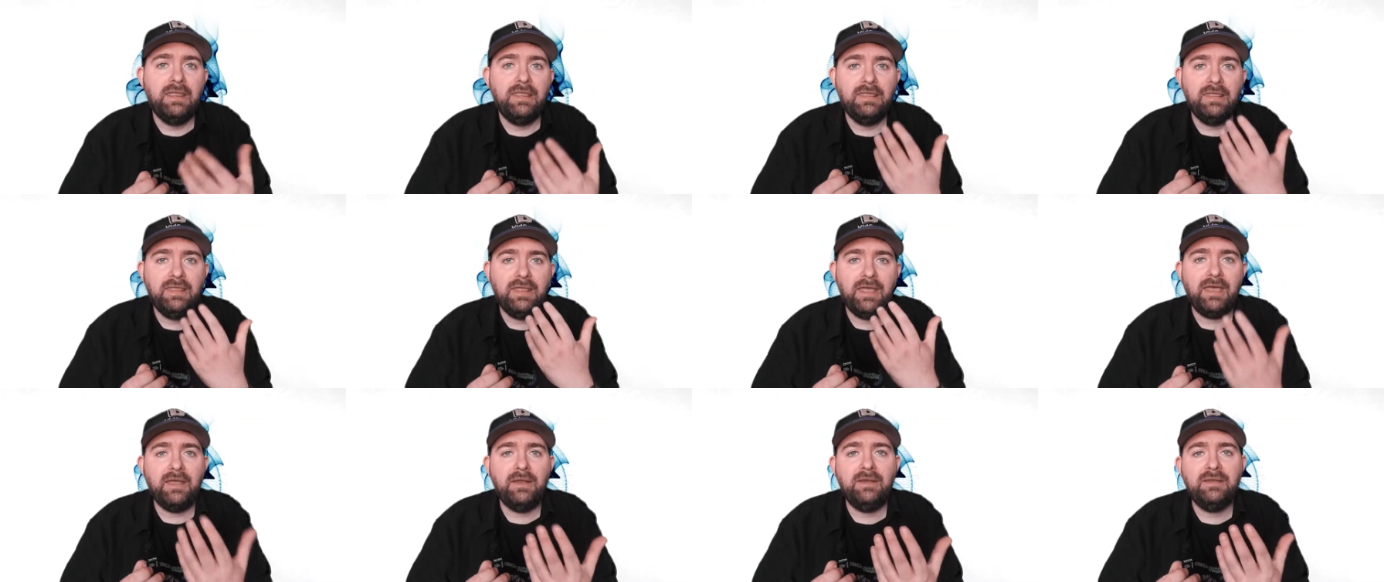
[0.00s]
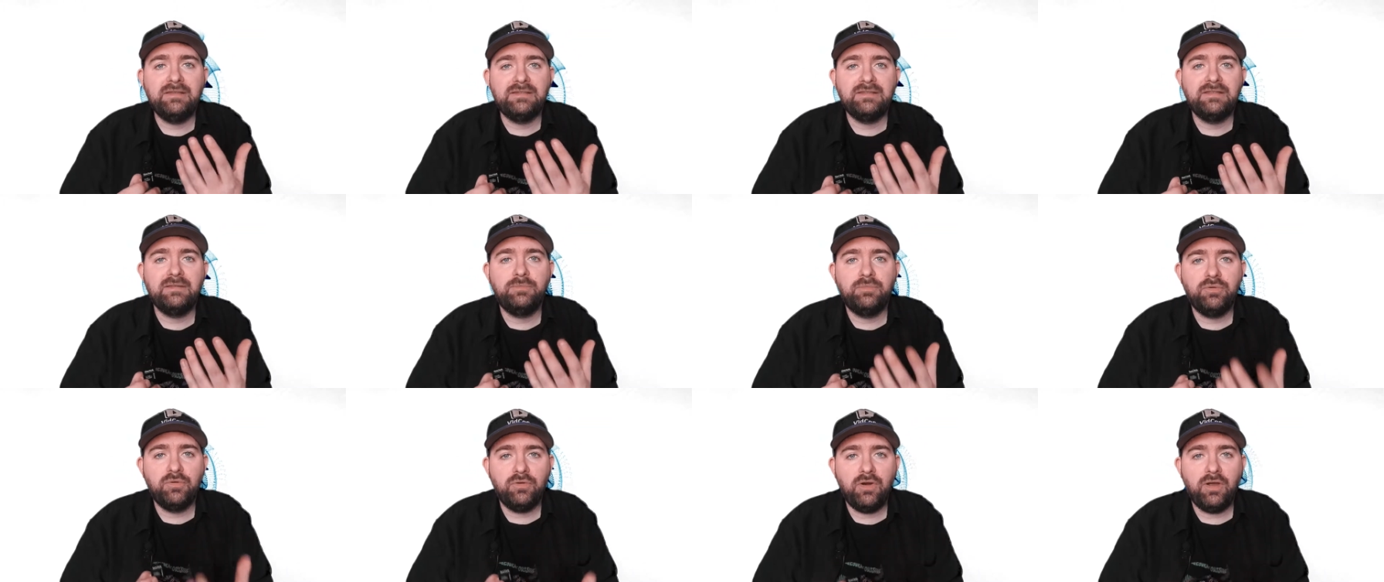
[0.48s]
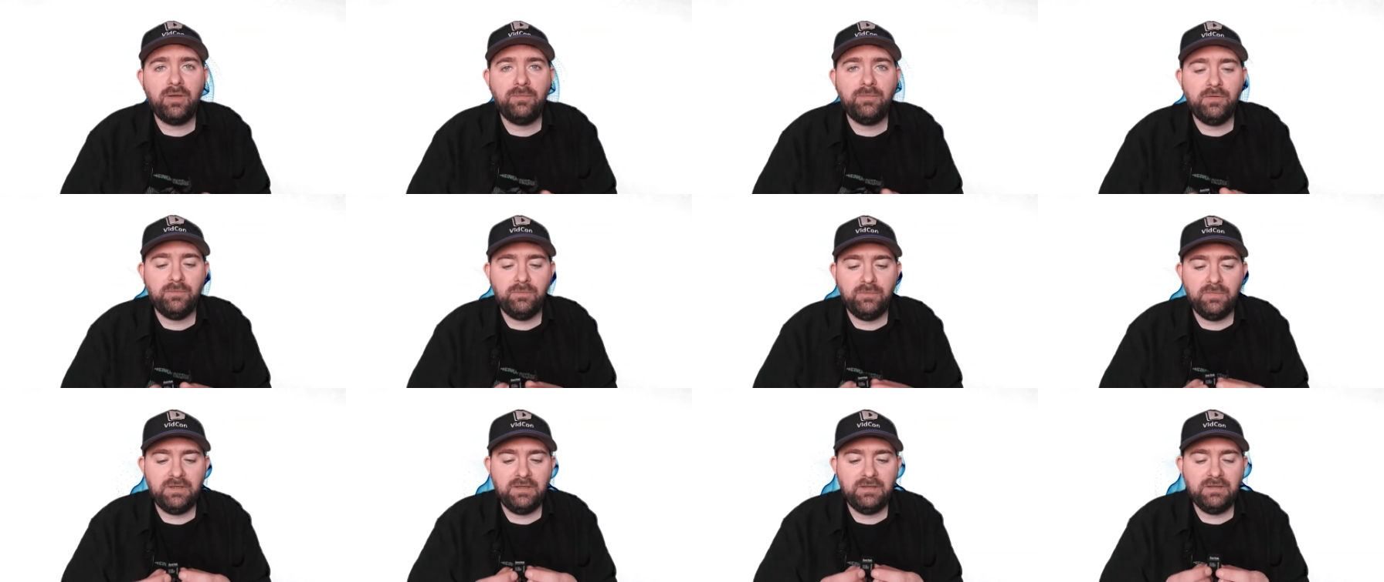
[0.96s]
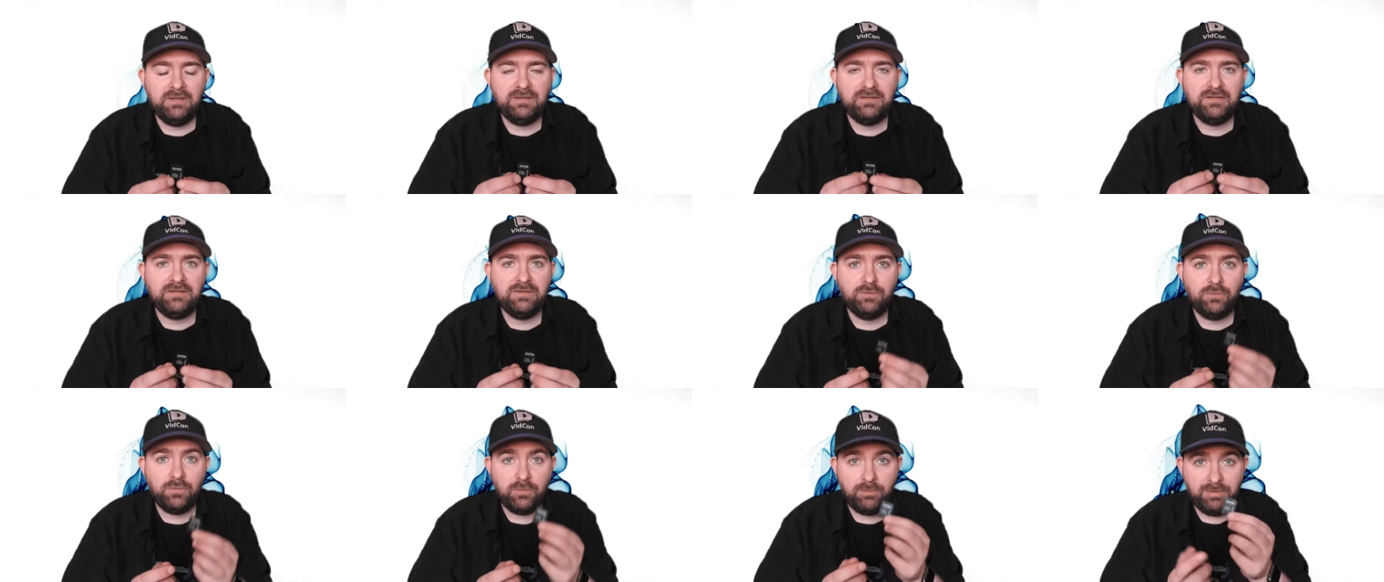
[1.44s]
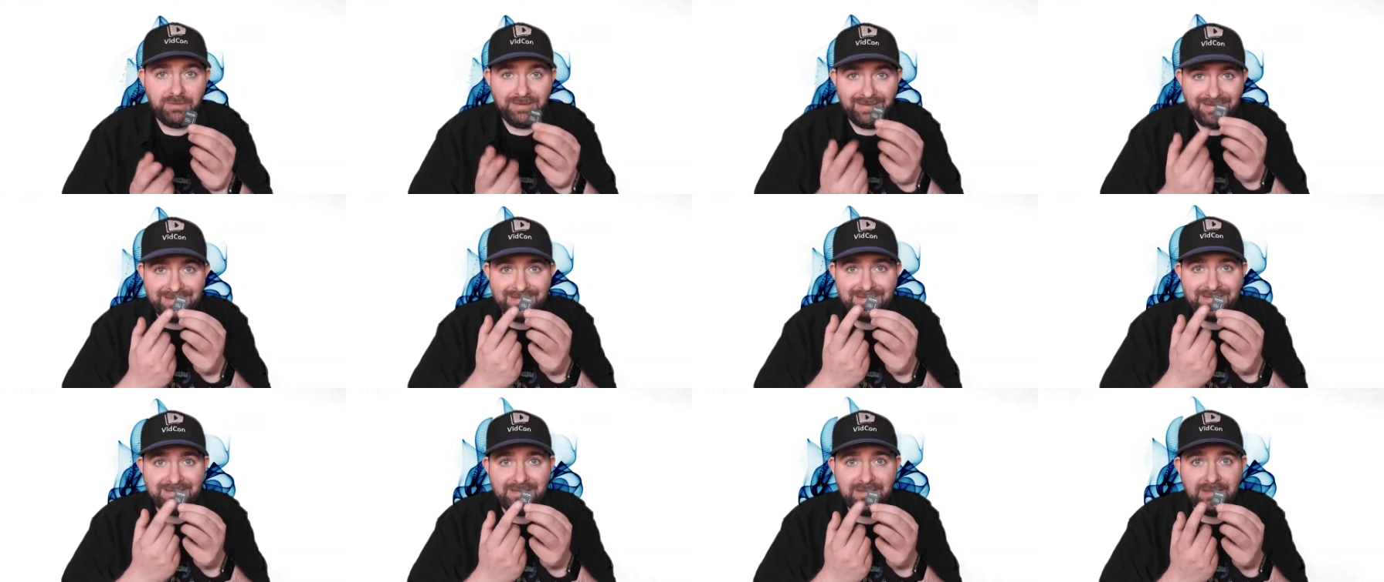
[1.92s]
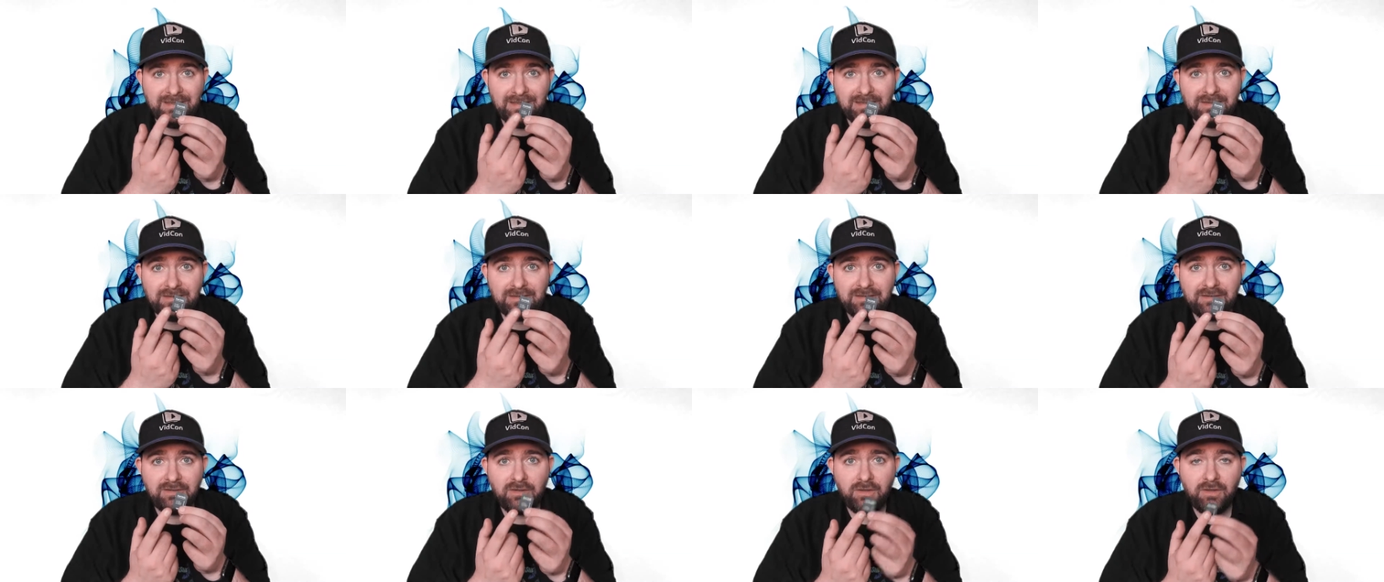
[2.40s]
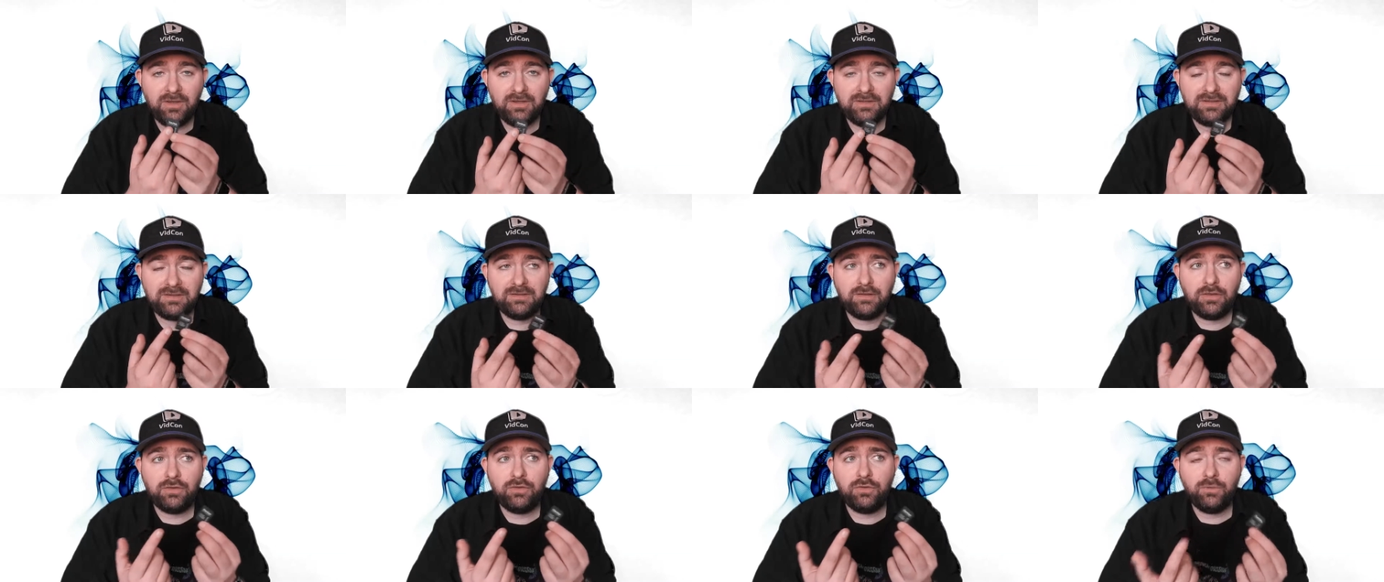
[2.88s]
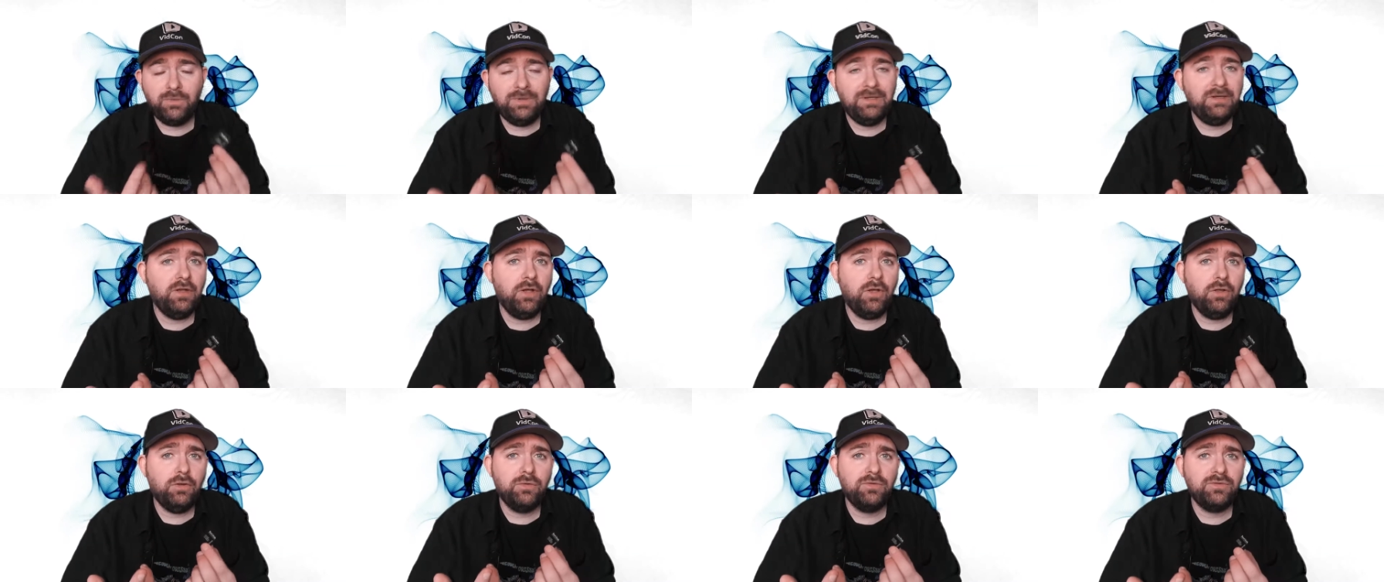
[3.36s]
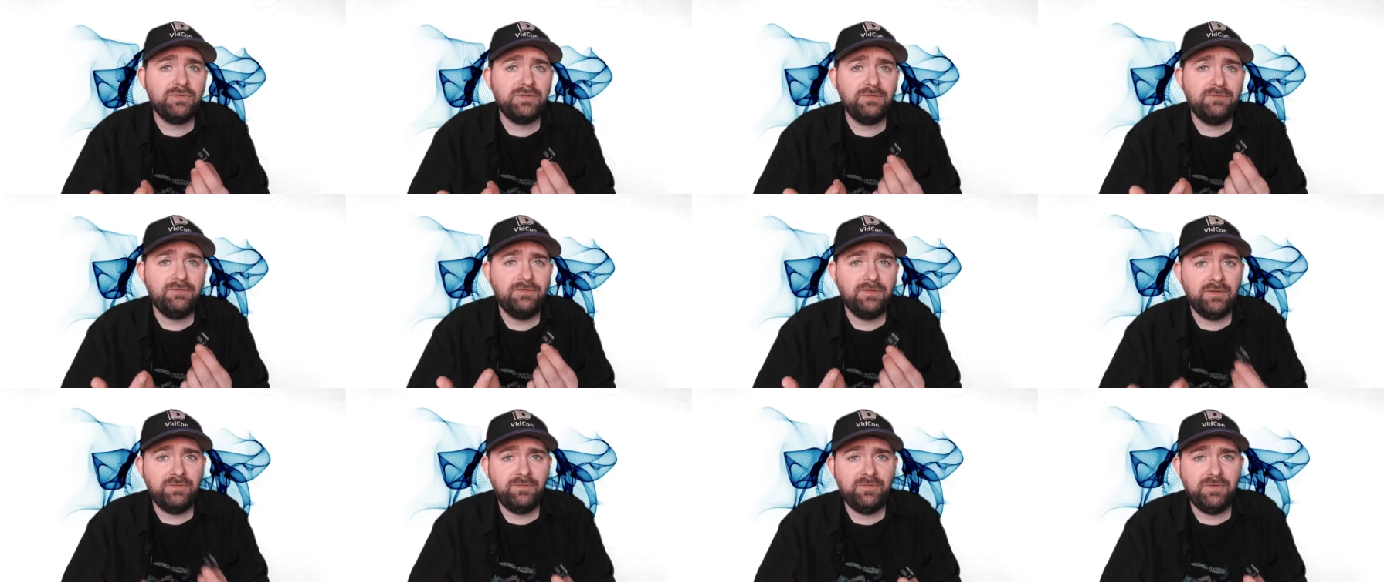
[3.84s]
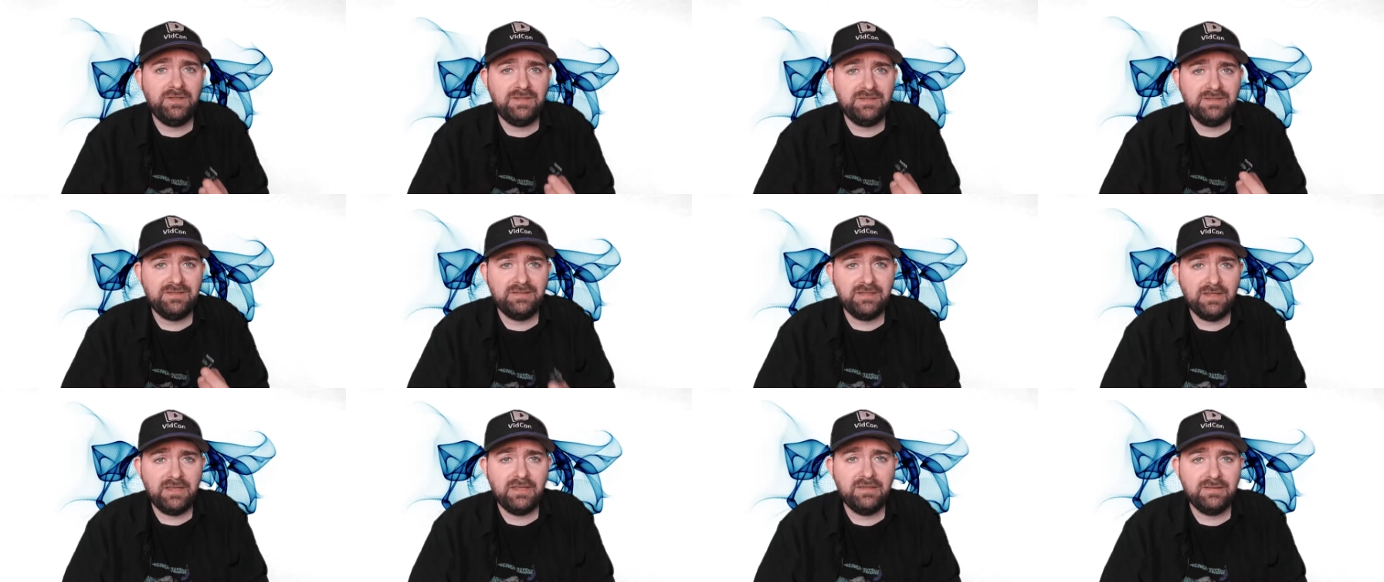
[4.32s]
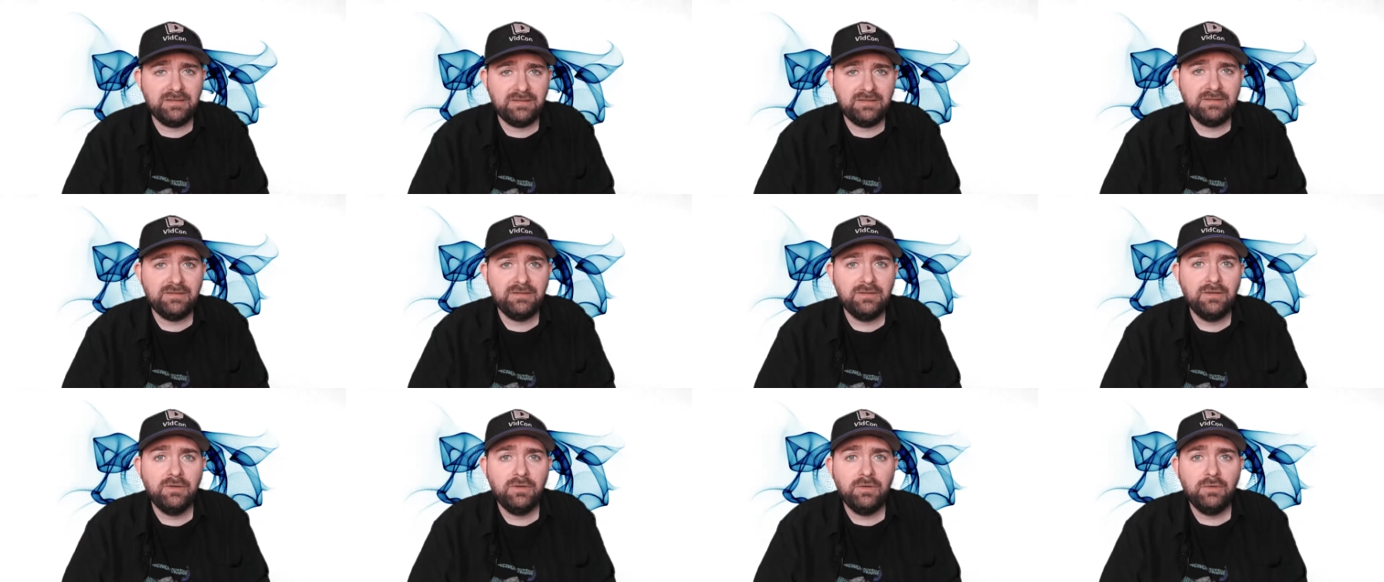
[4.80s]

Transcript: that is the problem, because to replace this cost $3.50.